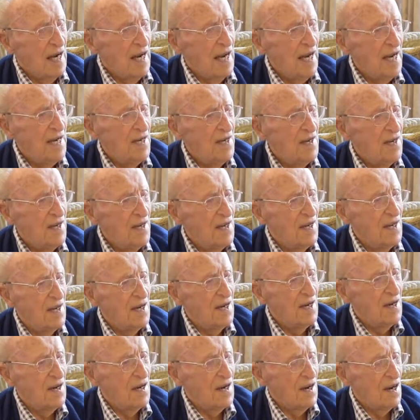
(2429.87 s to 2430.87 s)
in
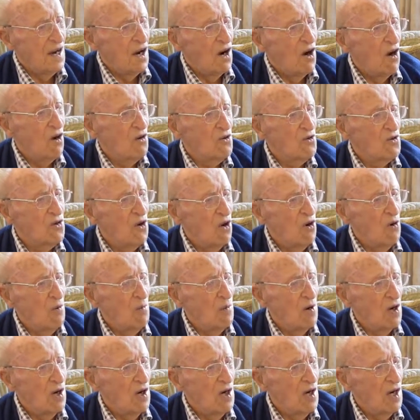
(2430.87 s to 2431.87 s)
uh,
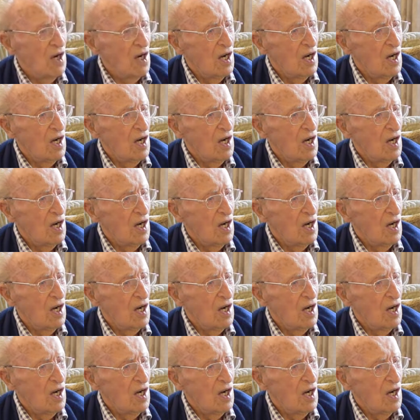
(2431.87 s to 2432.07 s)
October,